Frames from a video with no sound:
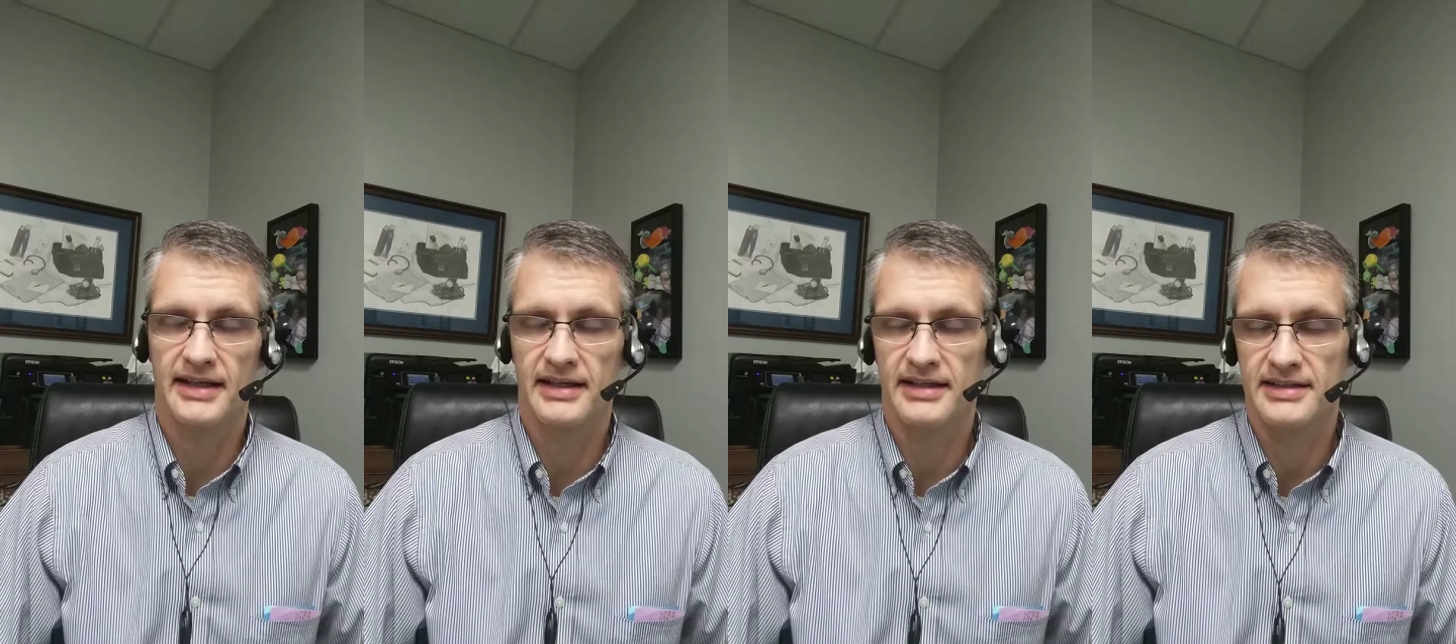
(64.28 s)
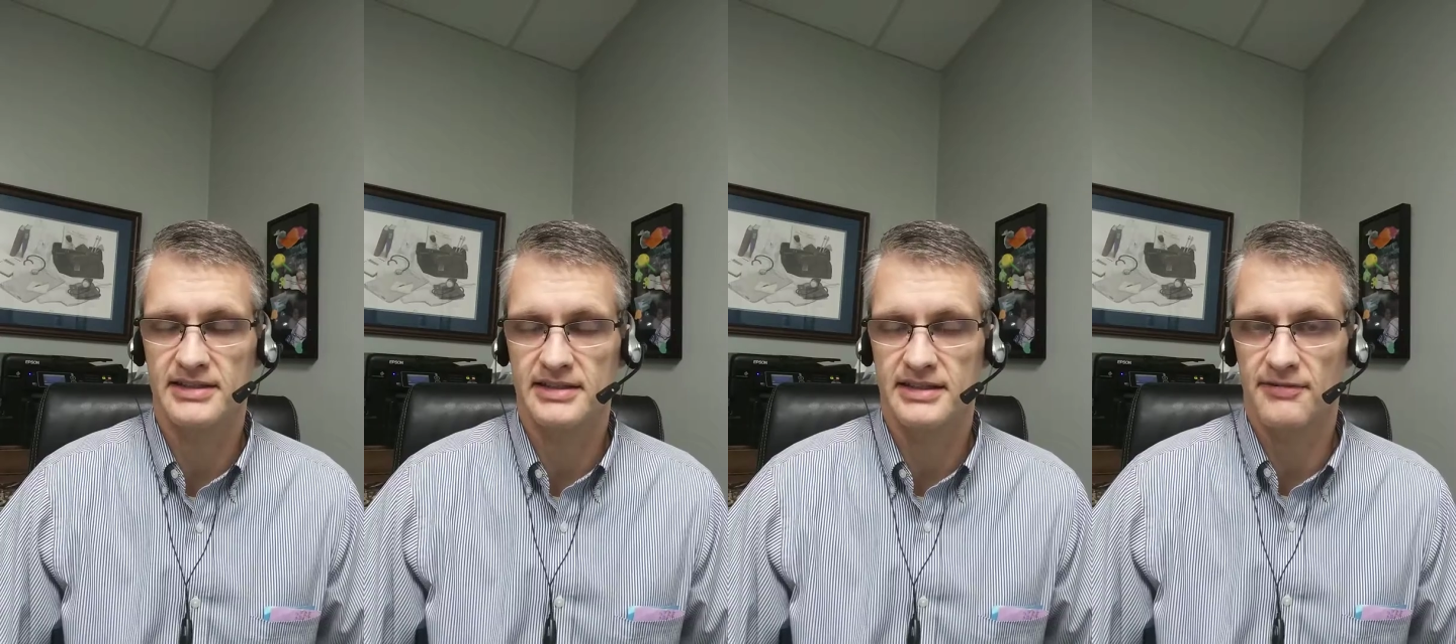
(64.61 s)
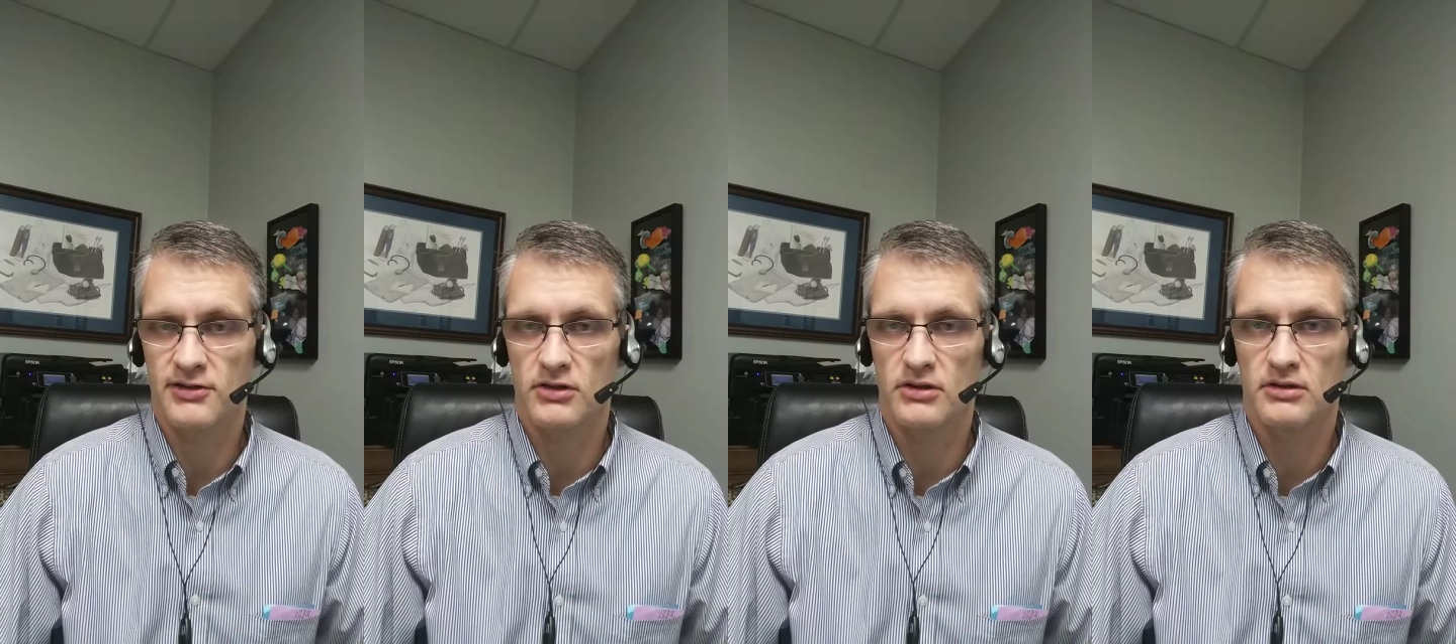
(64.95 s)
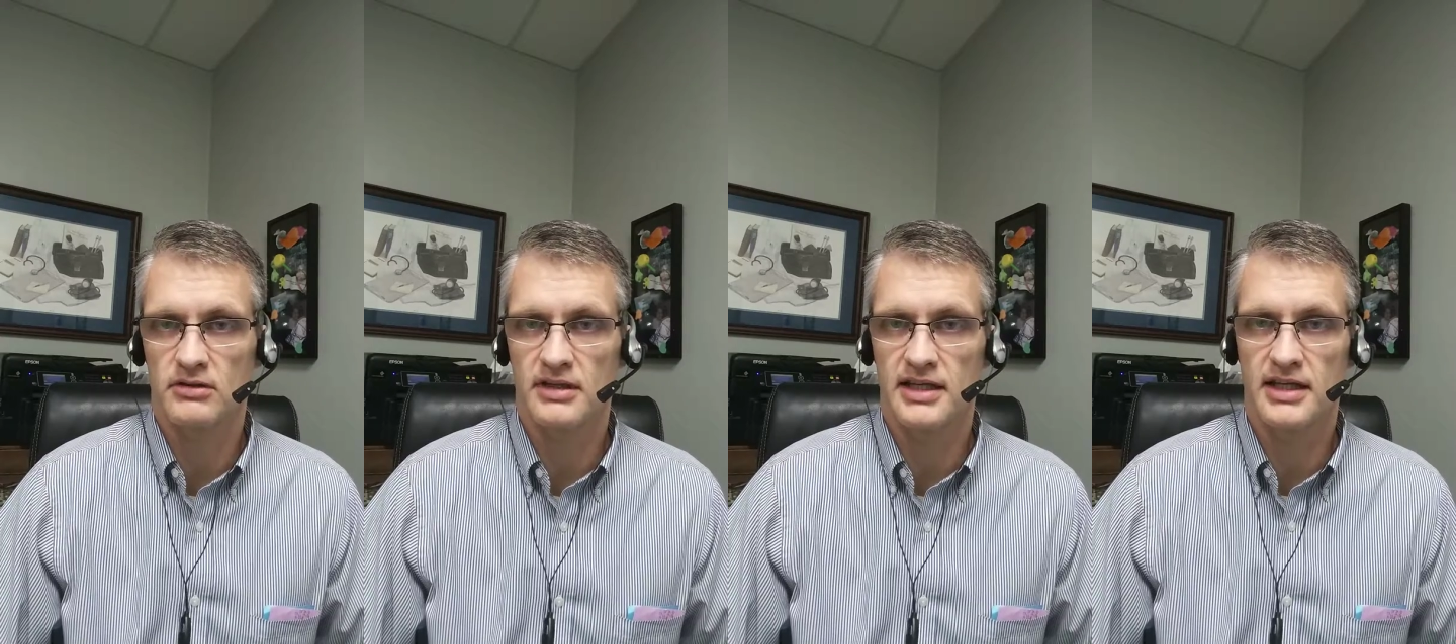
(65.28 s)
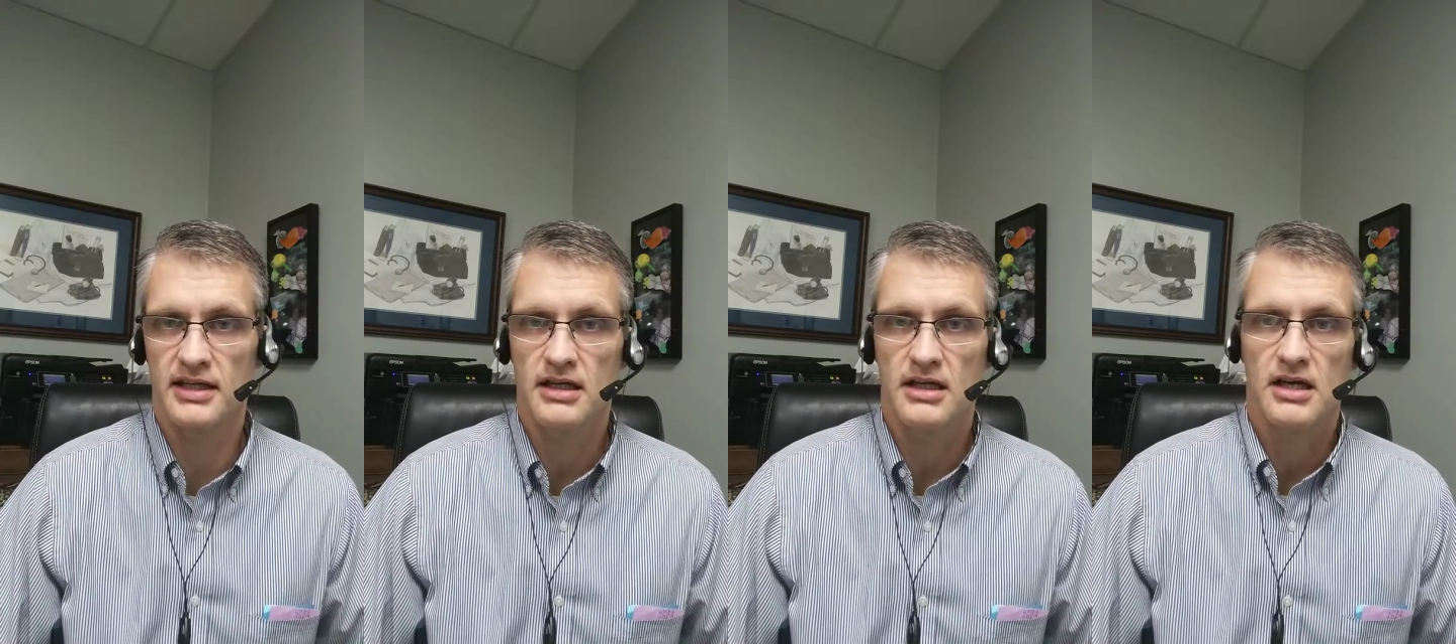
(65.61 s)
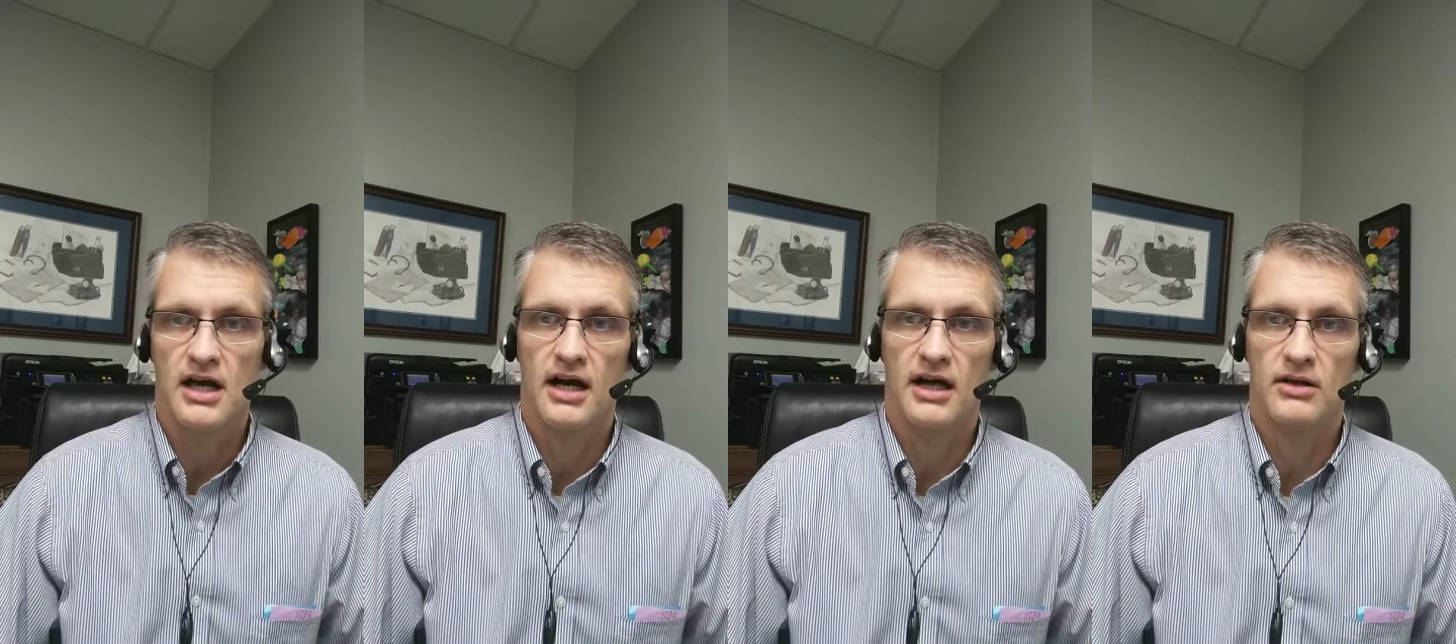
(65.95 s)
Uh, it's a difficult thing
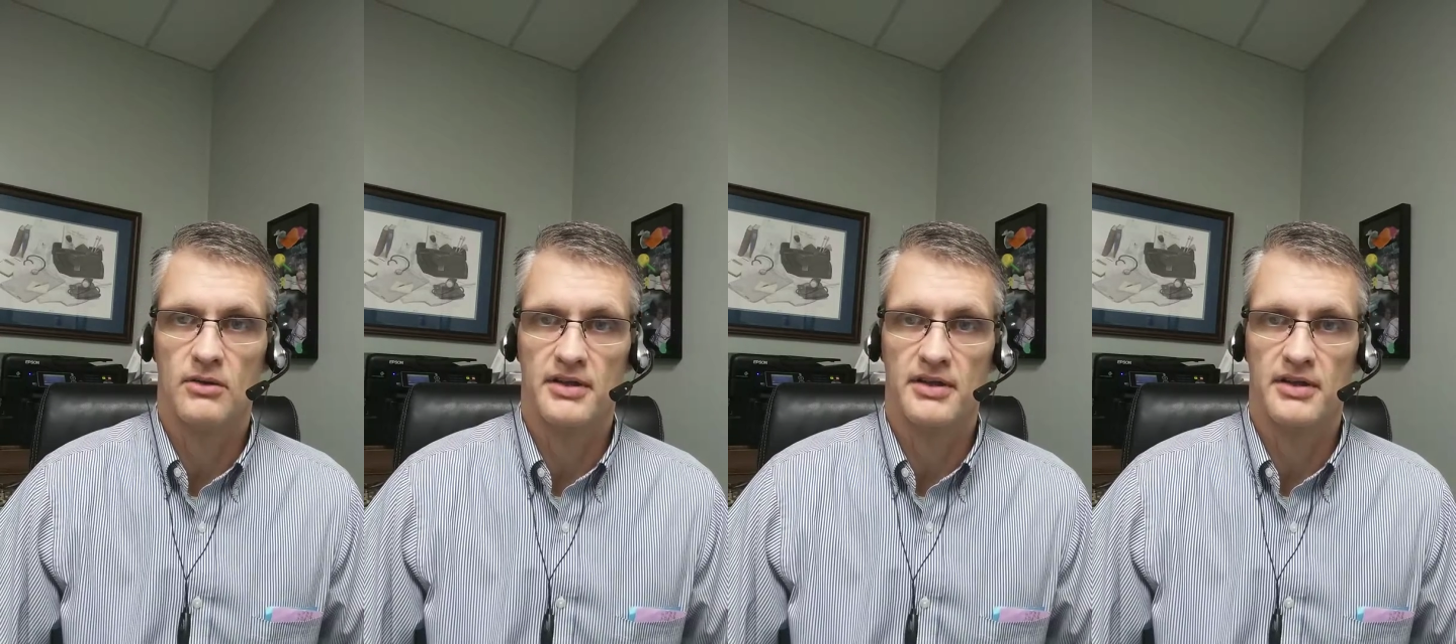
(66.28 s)
uh,